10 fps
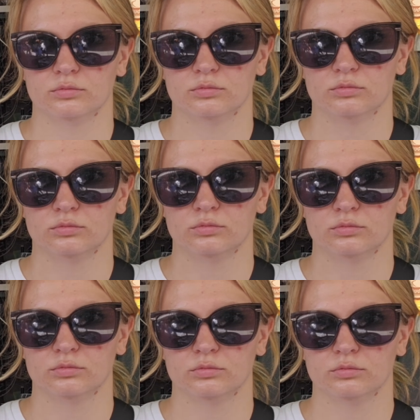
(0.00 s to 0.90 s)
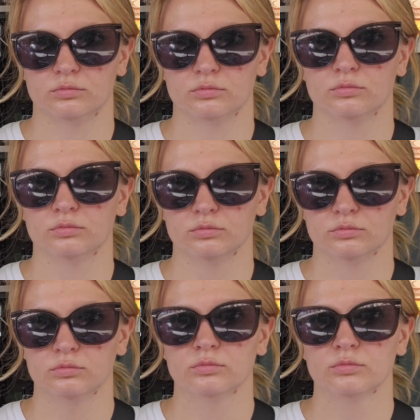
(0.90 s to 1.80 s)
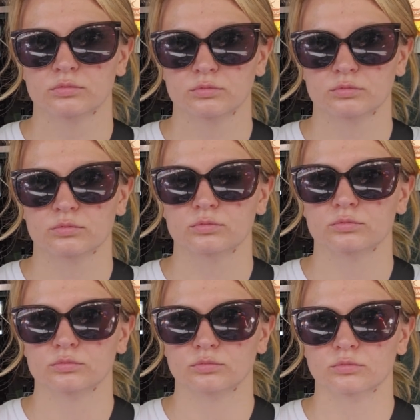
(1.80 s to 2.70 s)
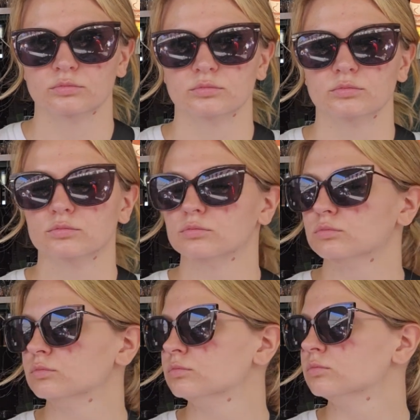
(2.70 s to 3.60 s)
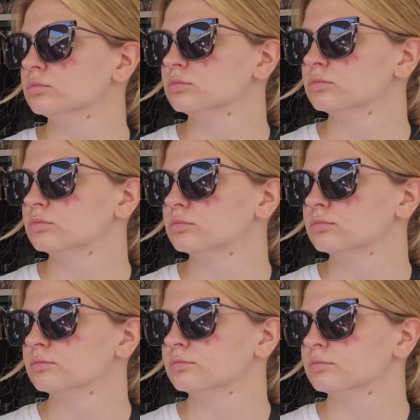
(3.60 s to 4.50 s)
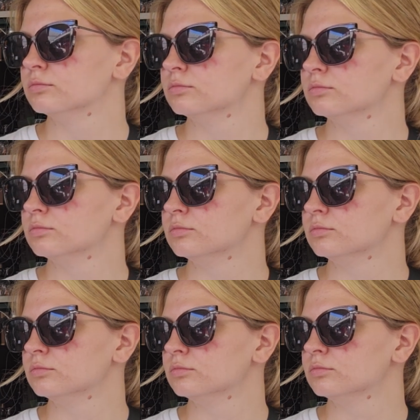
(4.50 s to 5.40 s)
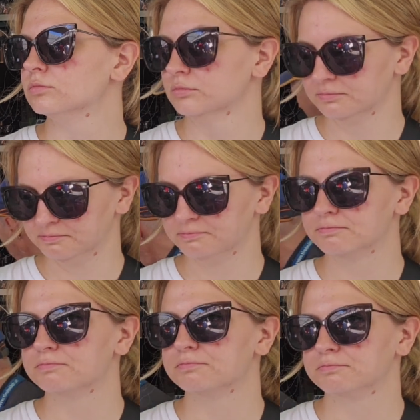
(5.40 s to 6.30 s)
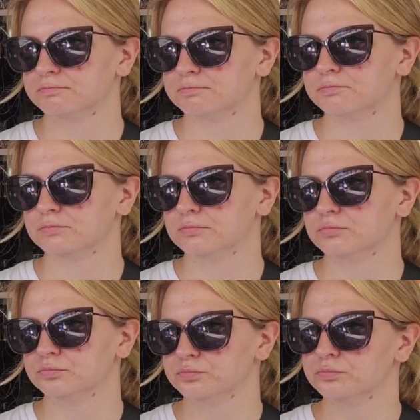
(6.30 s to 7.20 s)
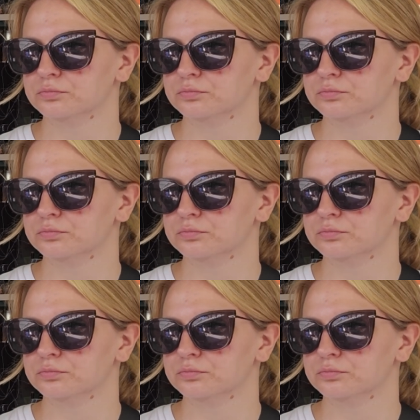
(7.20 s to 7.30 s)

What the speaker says: (silent)